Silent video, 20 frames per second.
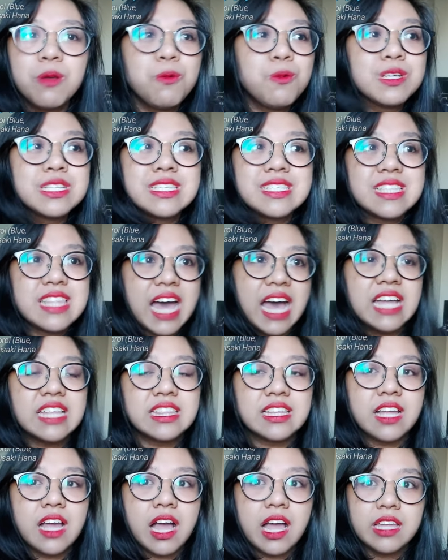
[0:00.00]
It was
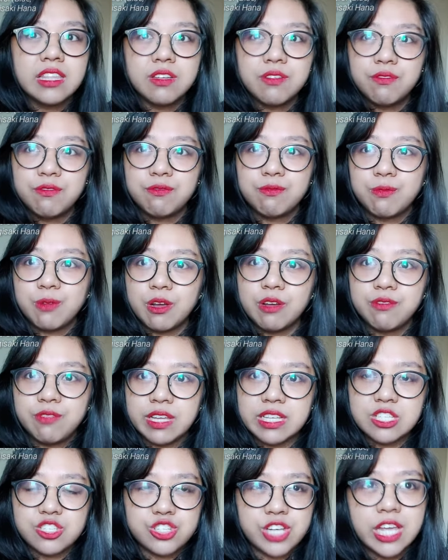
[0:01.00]
that kind of
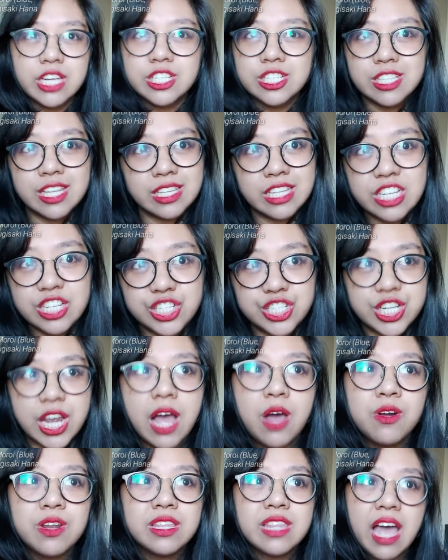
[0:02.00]
exchange. And then he
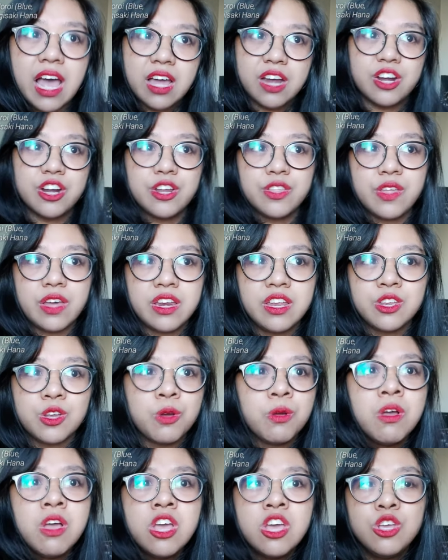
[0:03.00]
shouted at her that, you
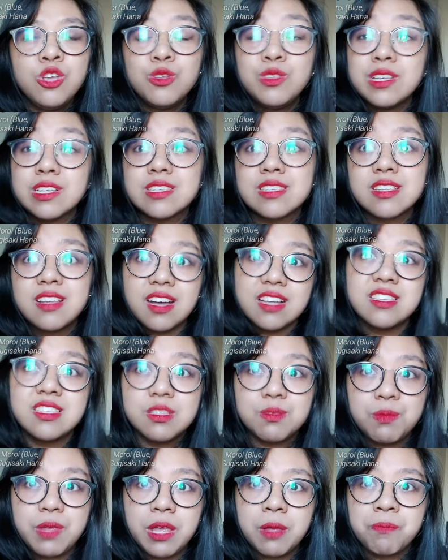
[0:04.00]
know, you
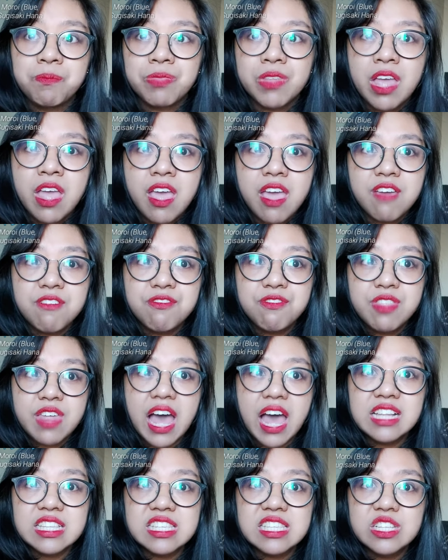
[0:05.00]
disgust me. If
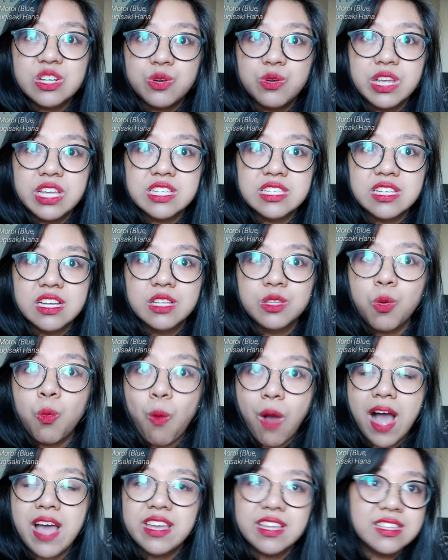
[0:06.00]
that's the
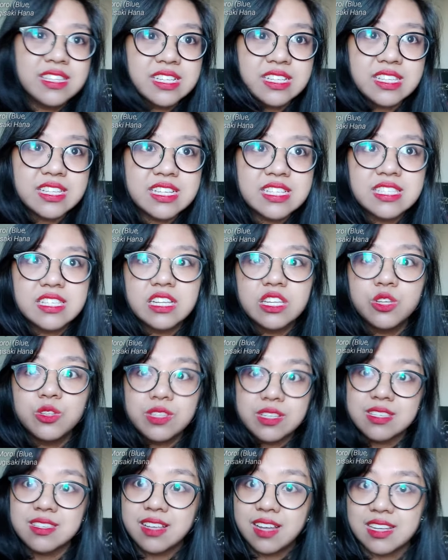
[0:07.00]
reason why you did this, then you
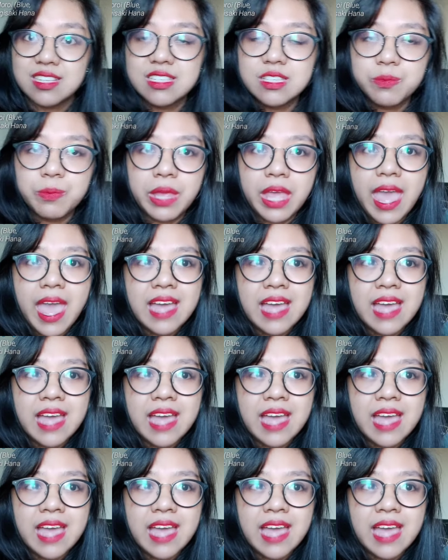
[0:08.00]
disgust me.